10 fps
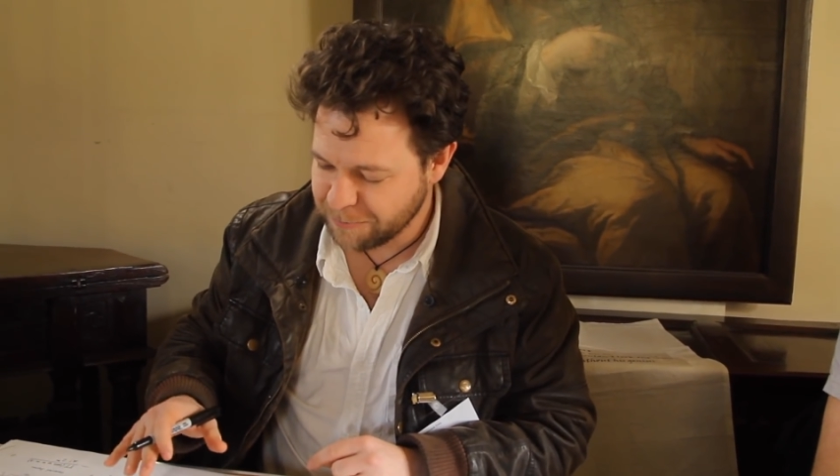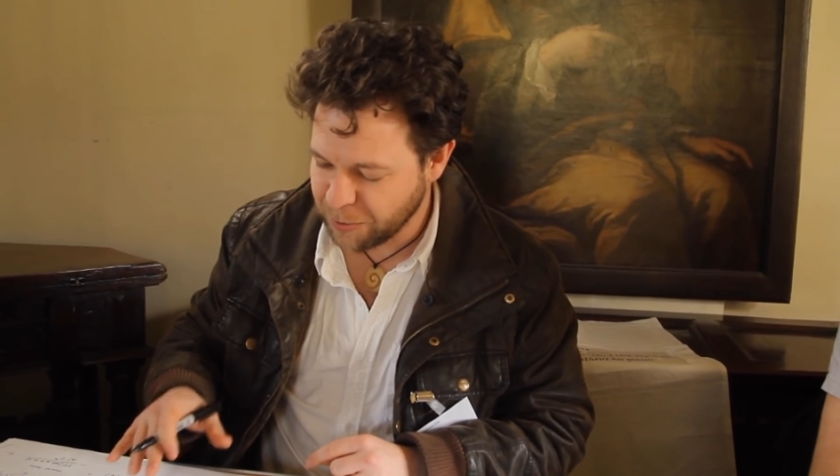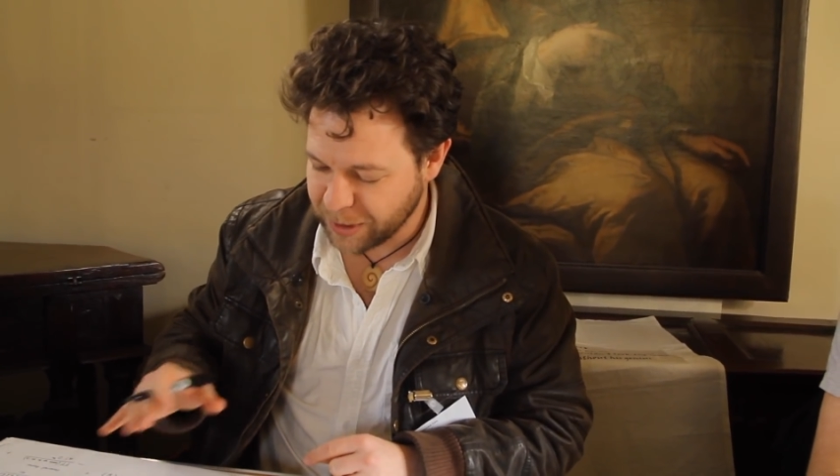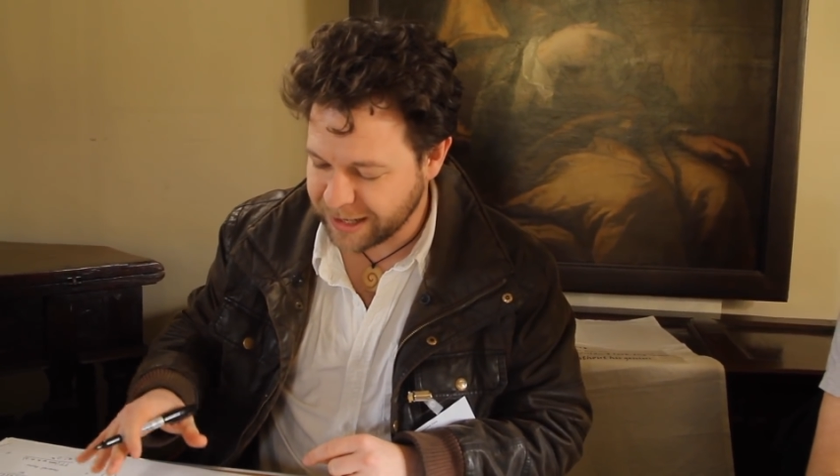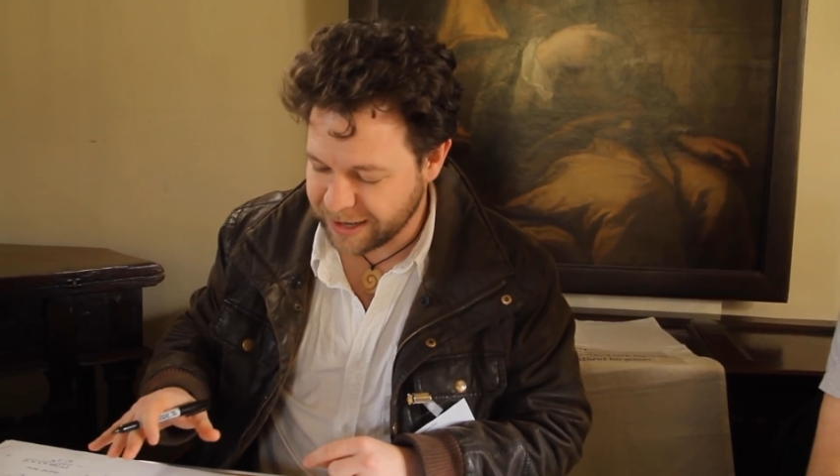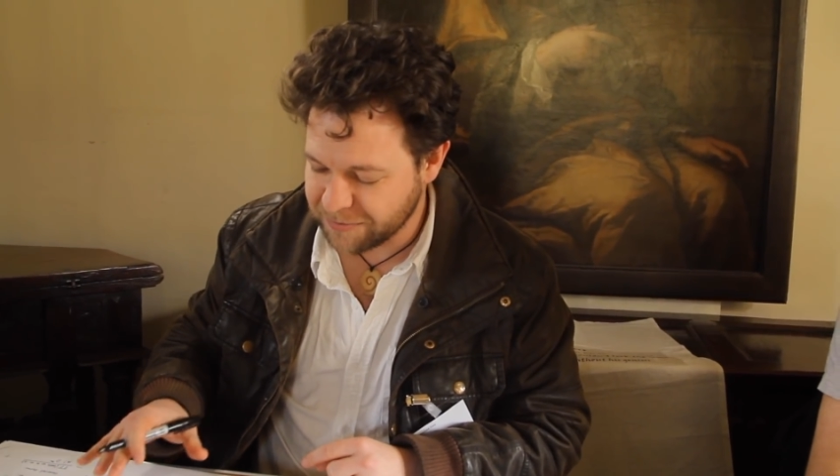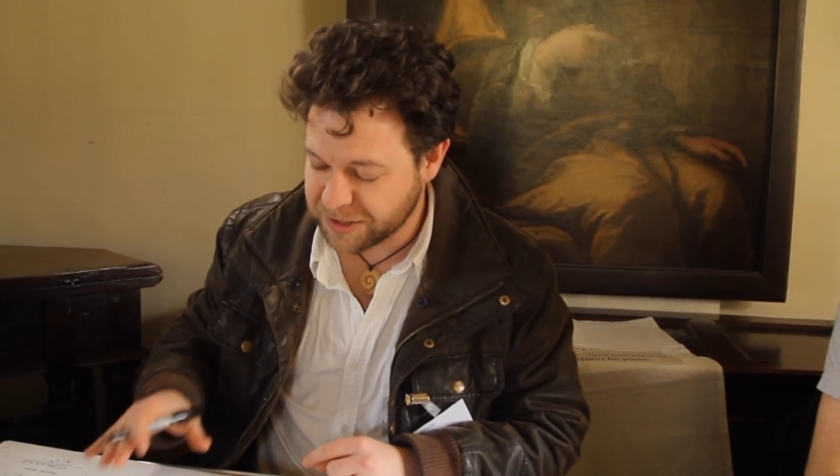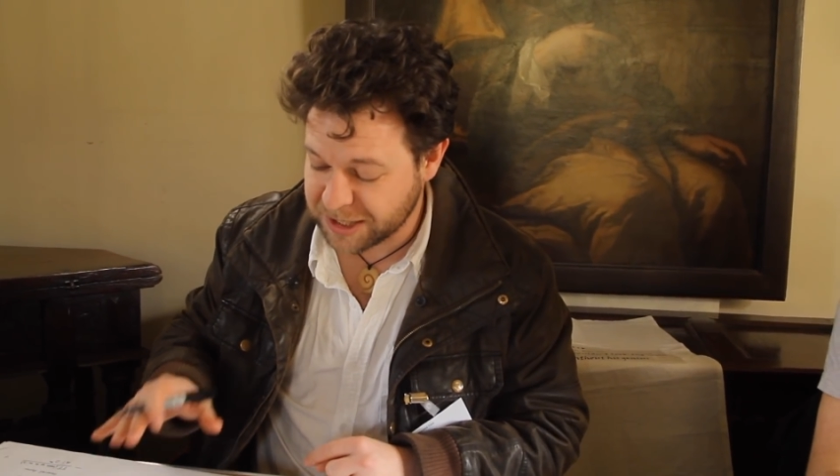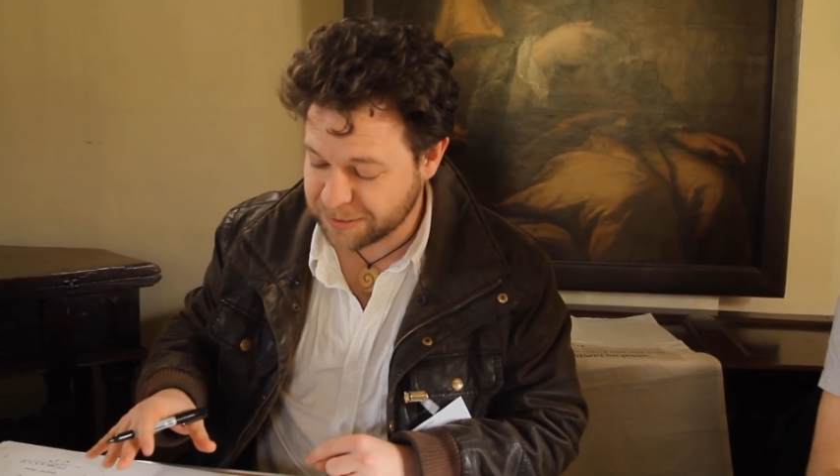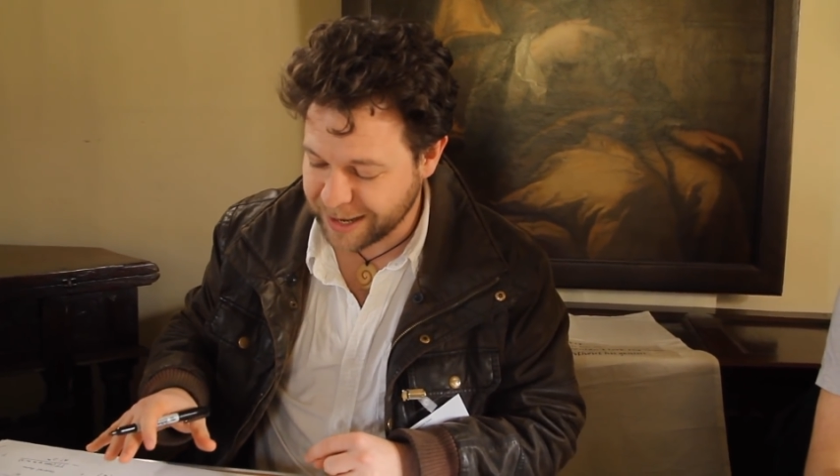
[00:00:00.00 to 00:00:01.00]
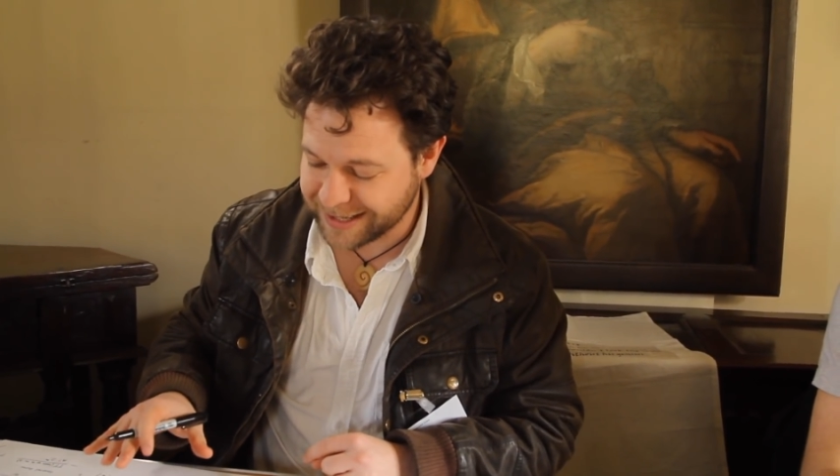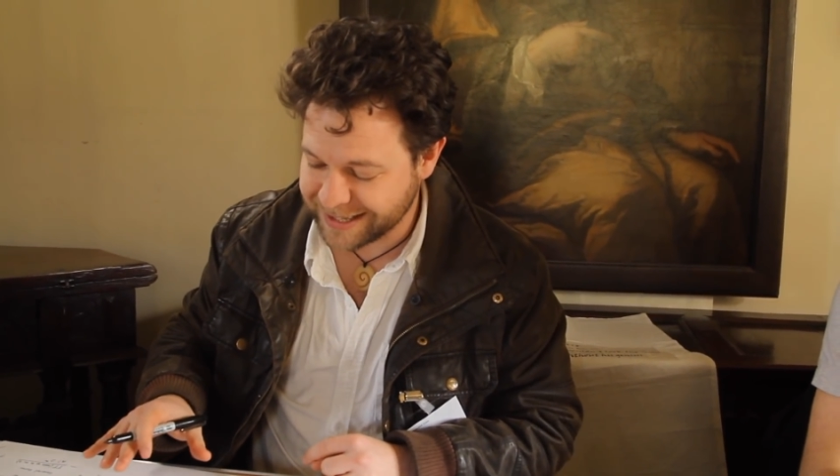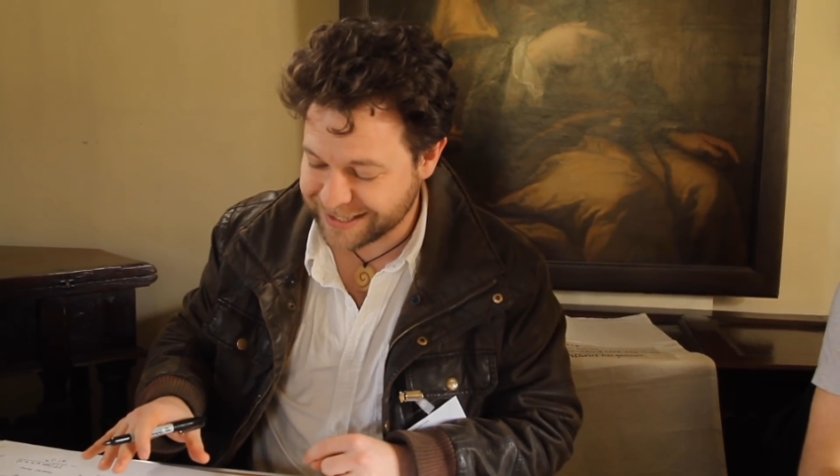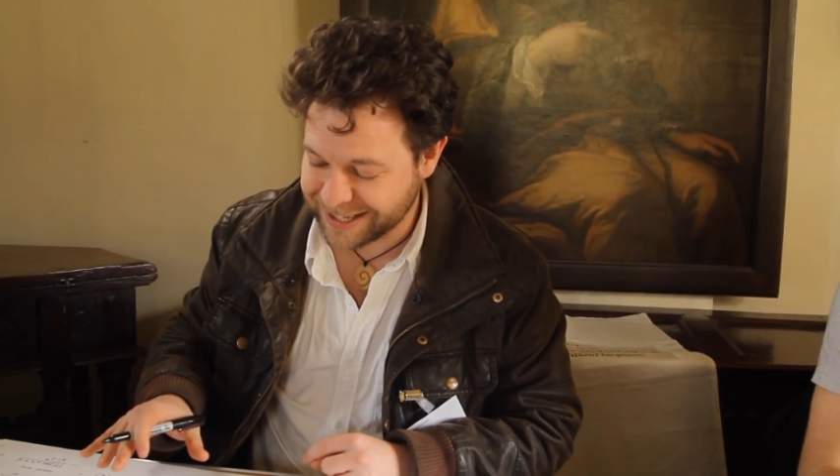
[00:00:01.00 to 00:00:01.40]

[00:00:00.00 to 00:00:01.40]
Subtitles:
but we kind of suspect that it's